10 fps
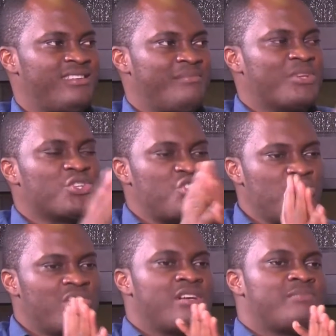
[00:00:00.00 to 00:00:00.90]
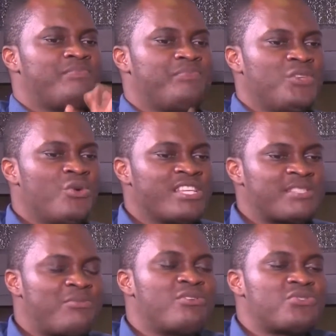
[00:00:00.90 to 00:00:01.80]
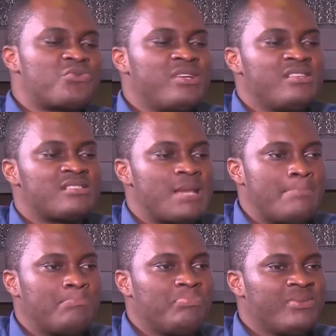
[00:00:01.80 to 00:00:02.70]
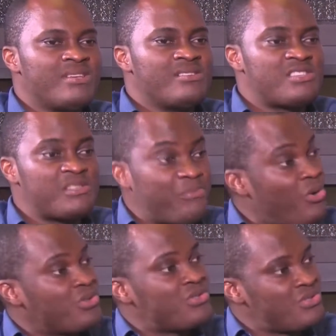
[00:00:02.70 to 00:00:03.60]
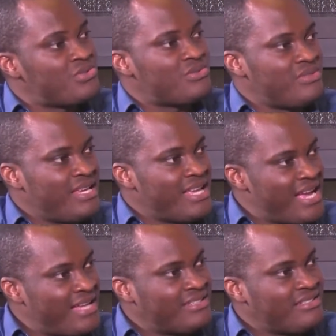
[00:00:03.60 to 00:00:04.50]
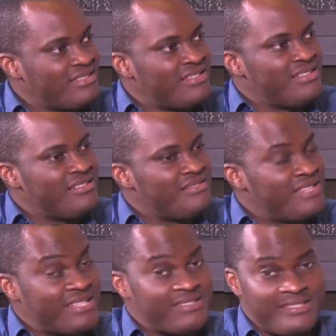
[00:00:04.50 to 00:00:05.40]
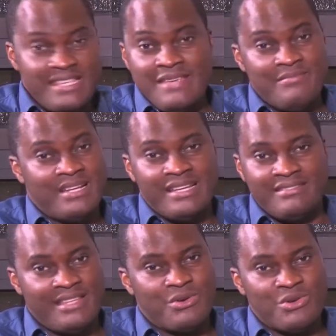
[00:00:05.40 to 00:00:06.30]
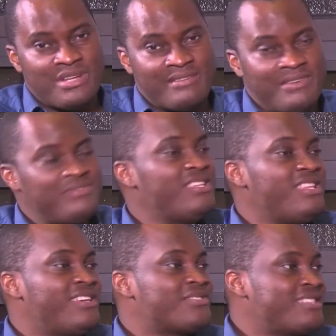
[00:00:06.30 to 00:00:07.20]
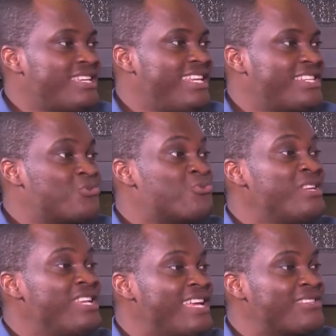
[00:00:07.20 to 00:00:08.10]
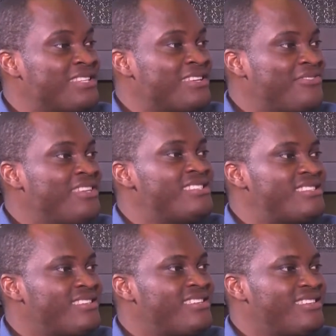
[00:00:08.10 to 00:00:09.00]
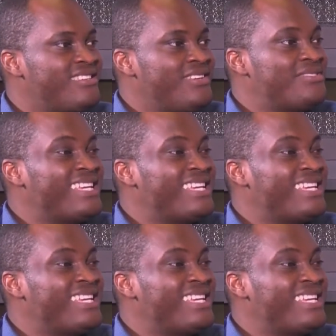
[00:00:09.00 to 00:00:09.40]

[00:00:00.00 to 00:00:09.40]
Because you are sponsoring some sports in Ghana that seem like they've got like 15 years or 10 years to really get on their feet, if